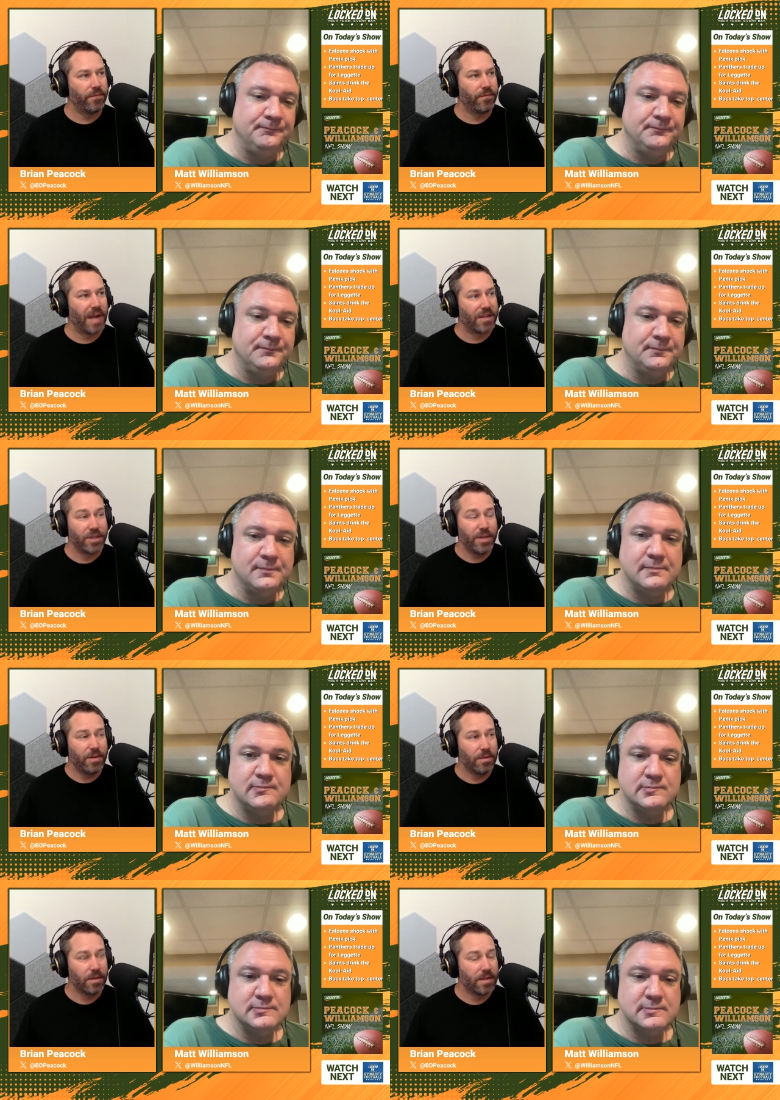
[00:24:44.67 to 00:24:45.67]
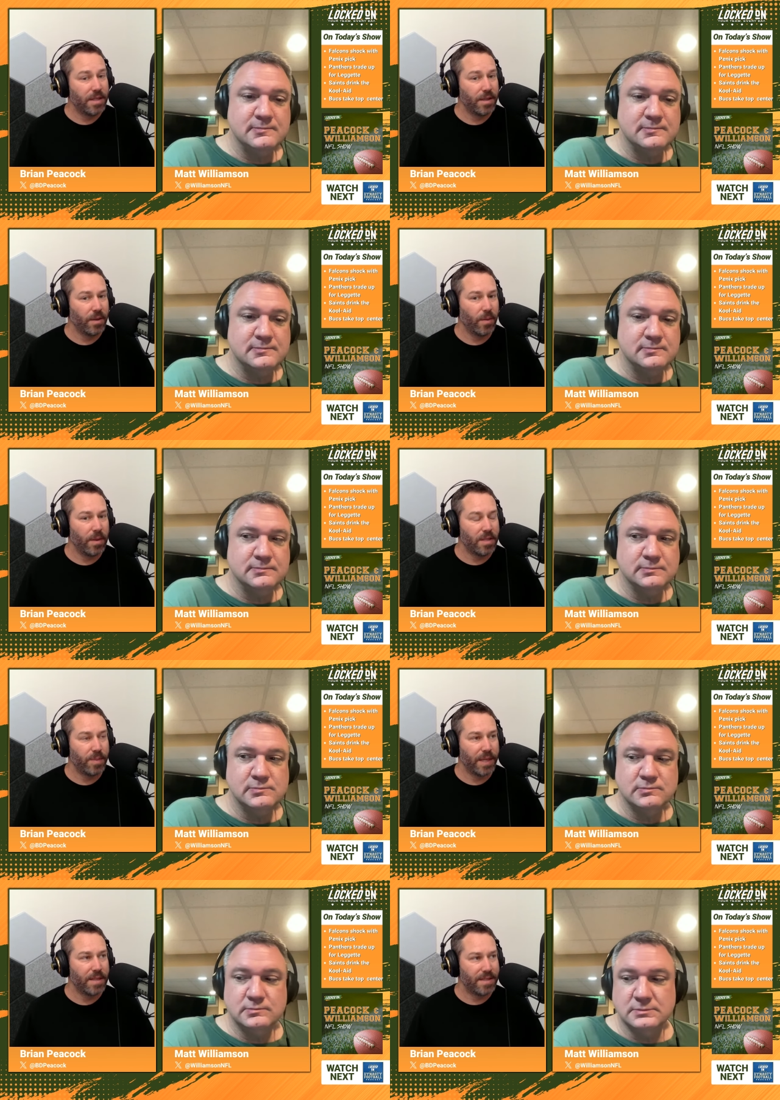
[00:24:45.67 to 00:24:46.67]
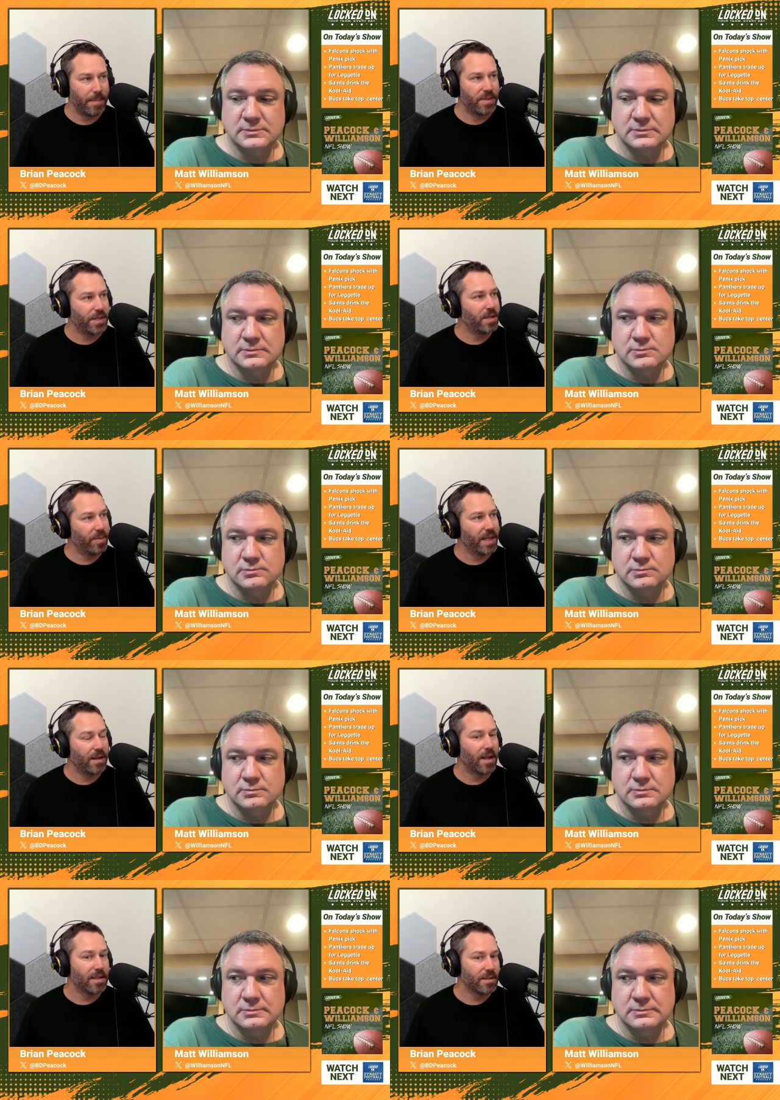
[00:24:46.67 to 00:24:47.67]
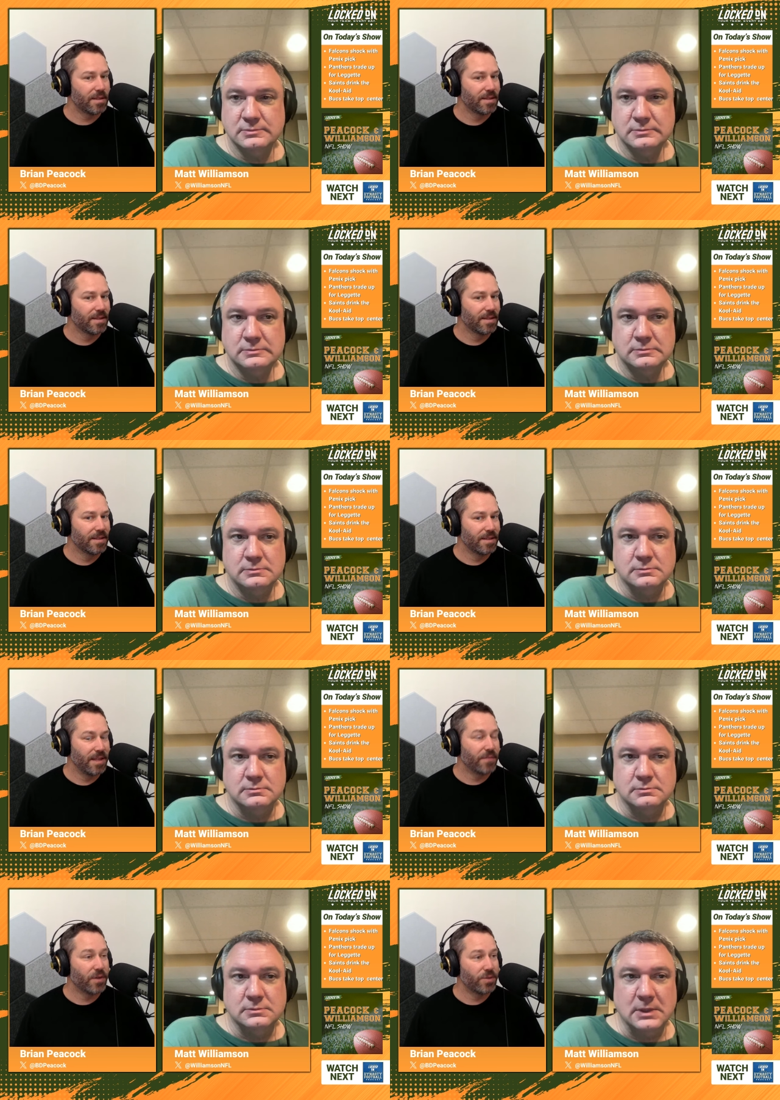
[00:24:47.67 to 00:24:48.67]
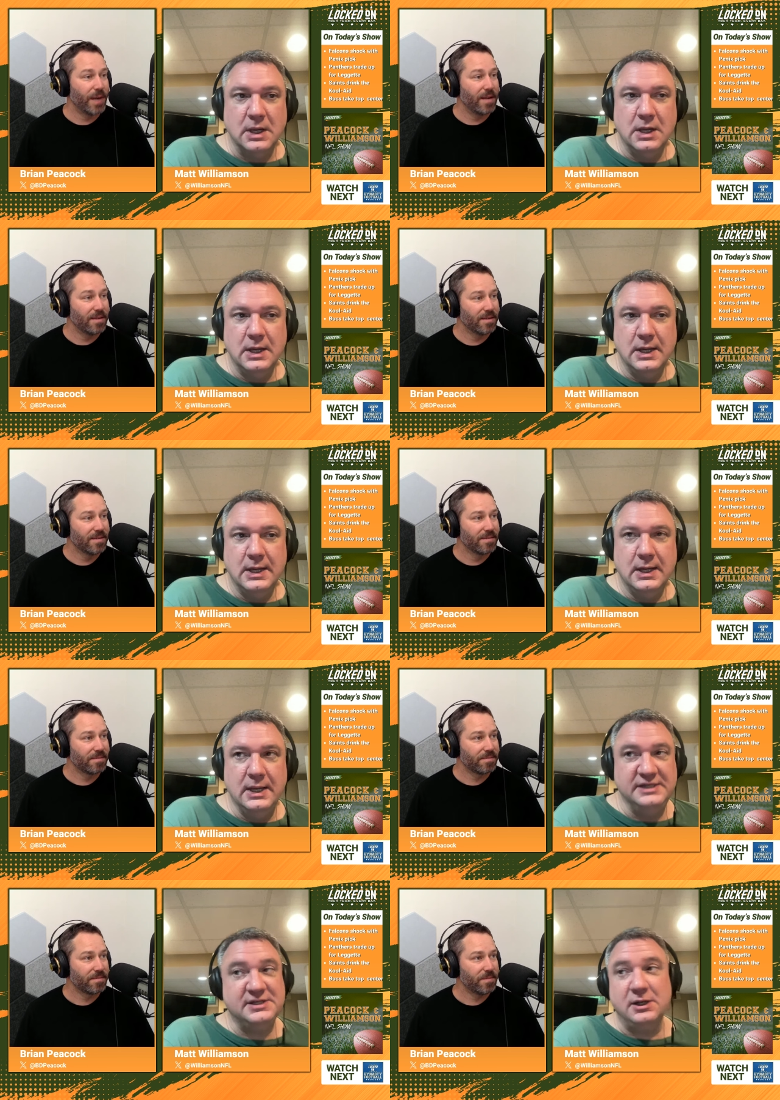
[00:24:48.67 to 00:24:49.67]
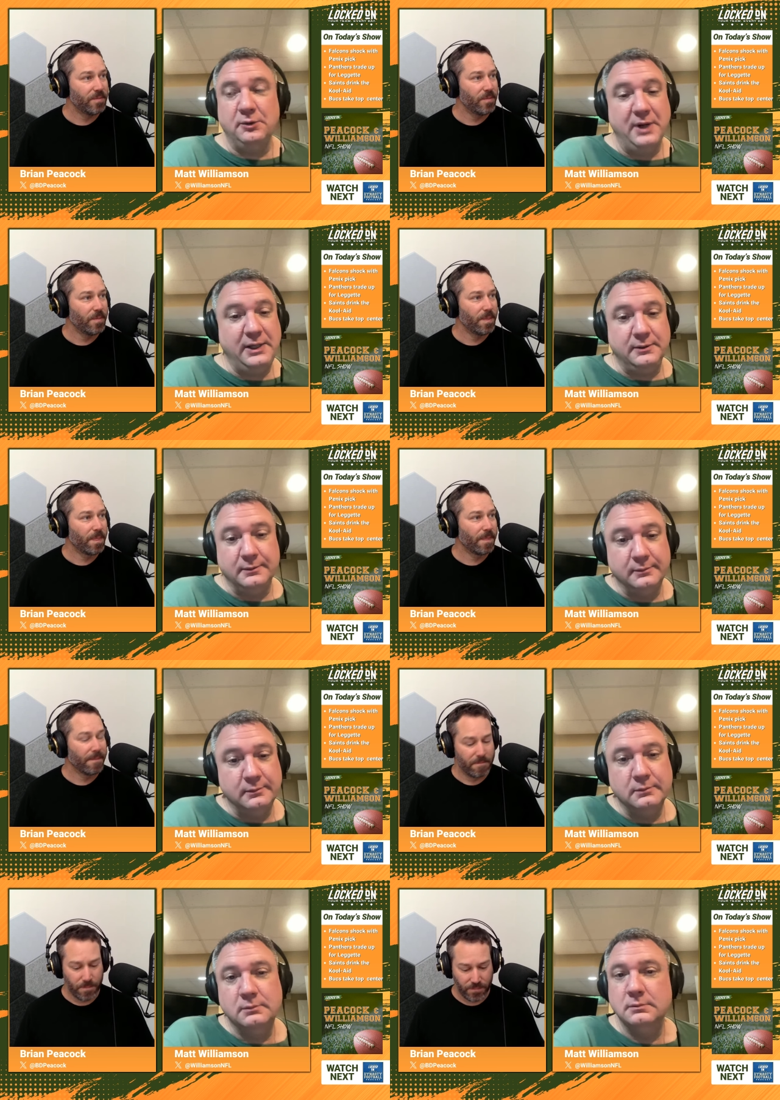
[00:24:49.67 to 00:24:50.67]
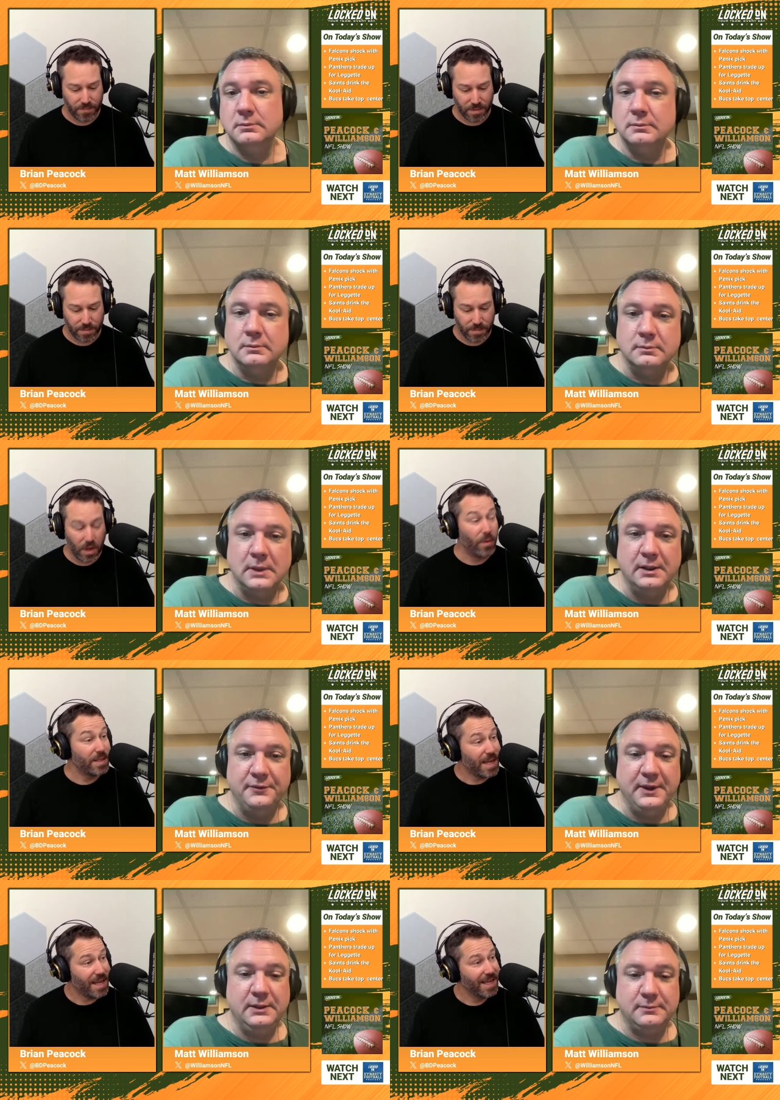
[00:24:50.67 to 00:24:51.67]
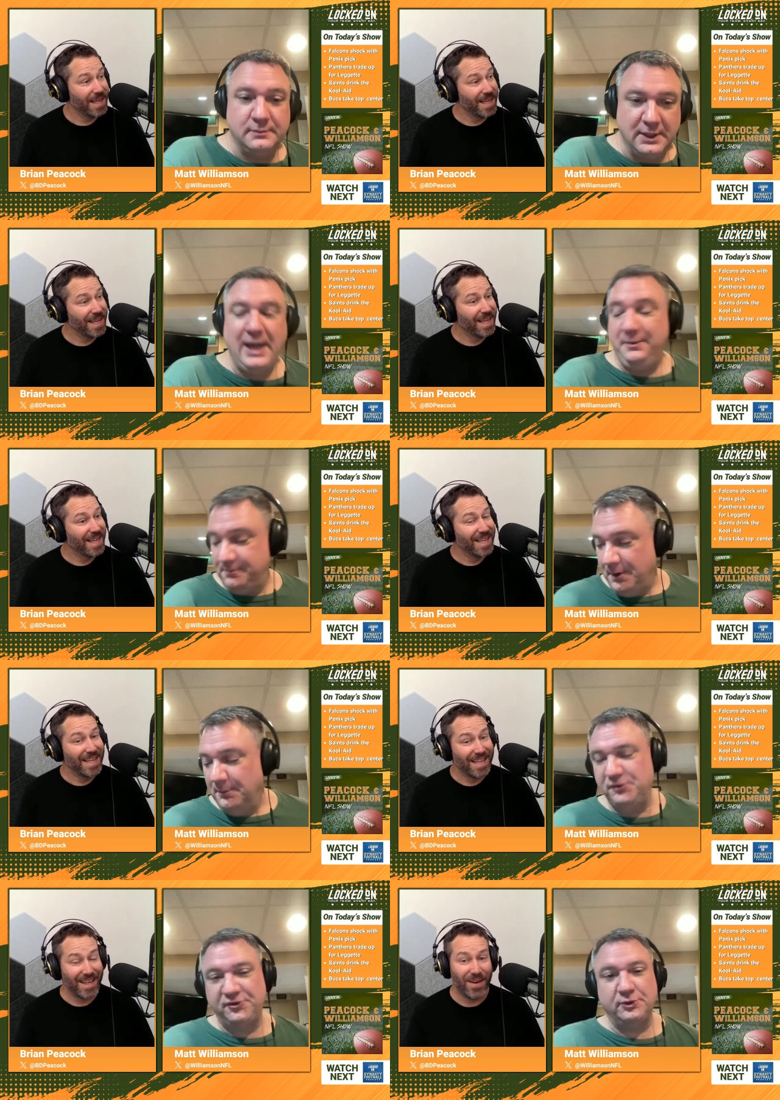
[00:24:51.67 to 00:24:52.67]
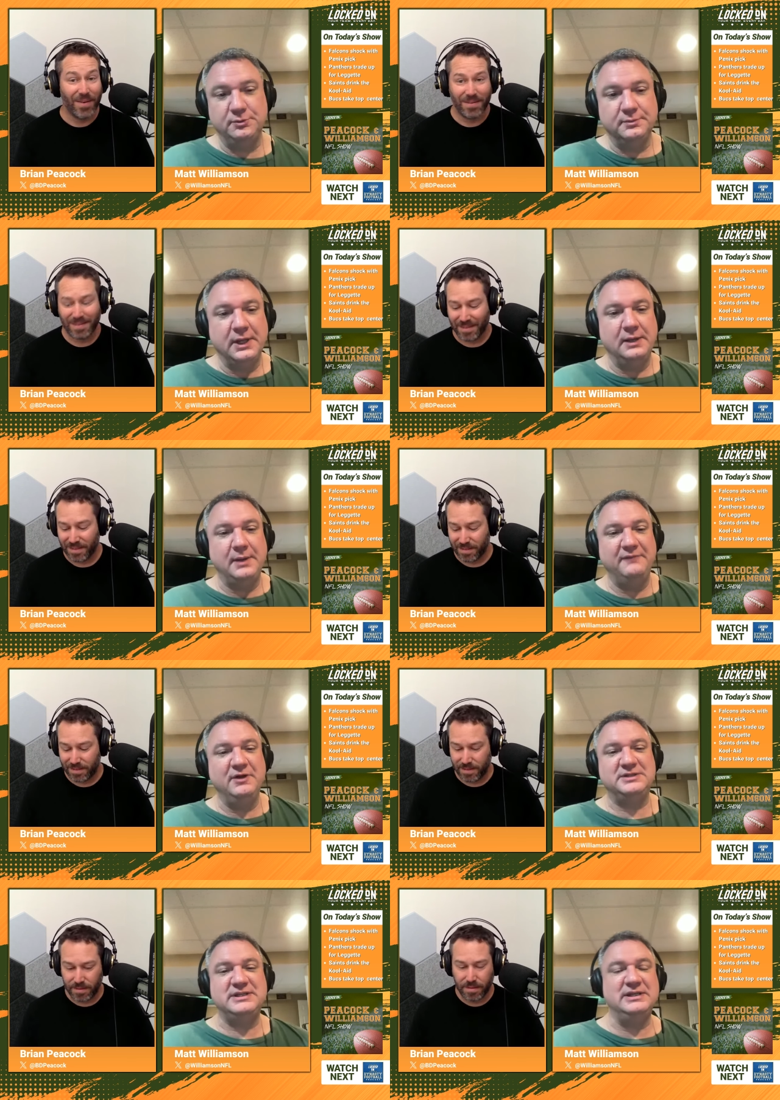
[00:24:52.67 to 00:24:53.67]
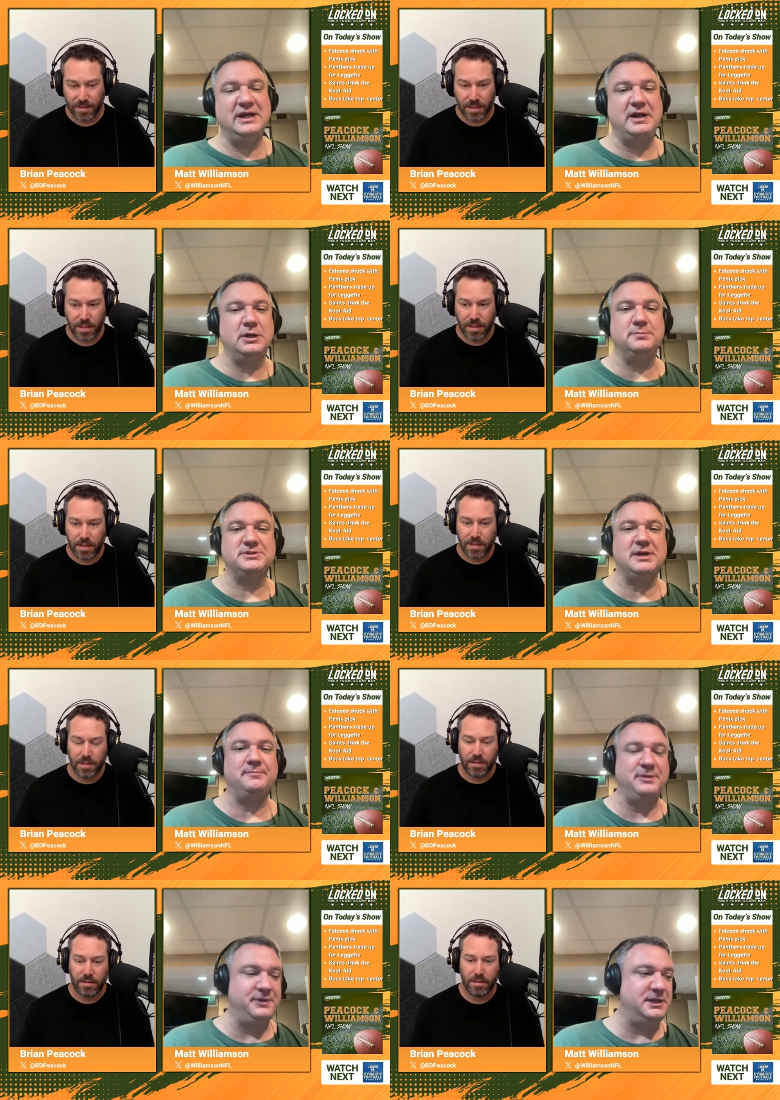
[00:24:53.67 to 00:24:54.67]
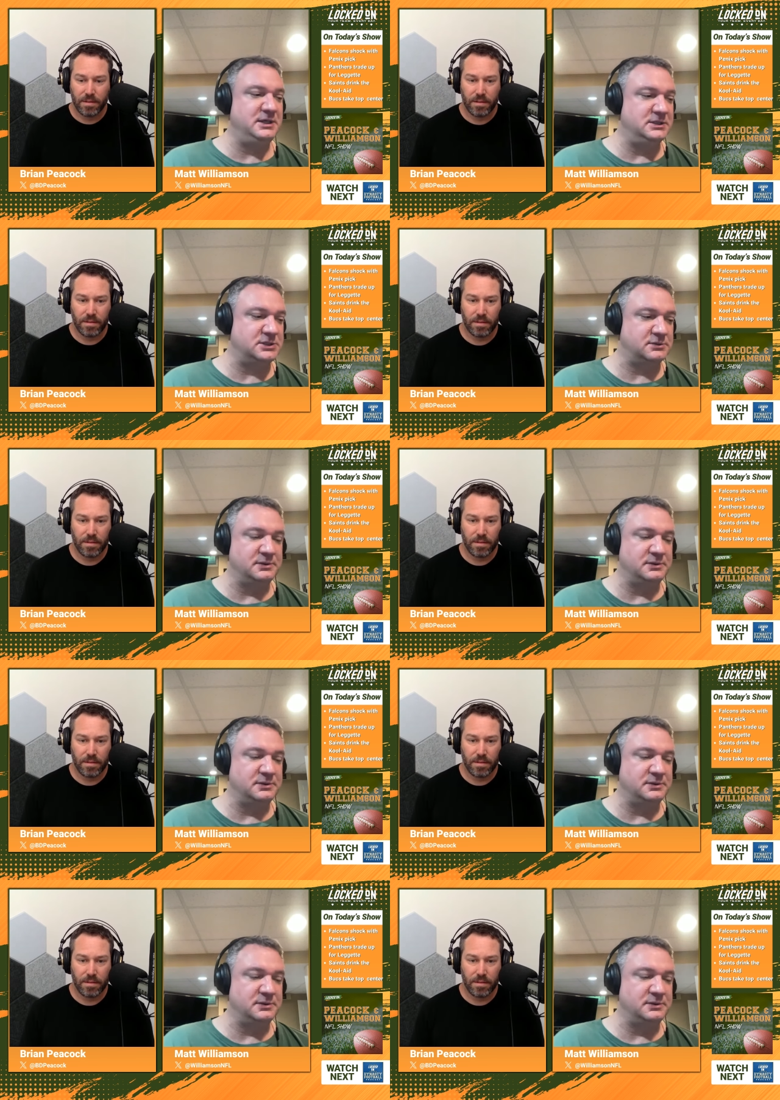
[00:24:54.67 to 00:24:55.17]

Speaker 1: Fashanu? Is he the only one that's playing the same position he played in college in the first round? Uh, he's
Speaker 2: gonna go right. Oh, is he? Yeah, almost certain. Yeah, I've not seen that 100, percent but I think he is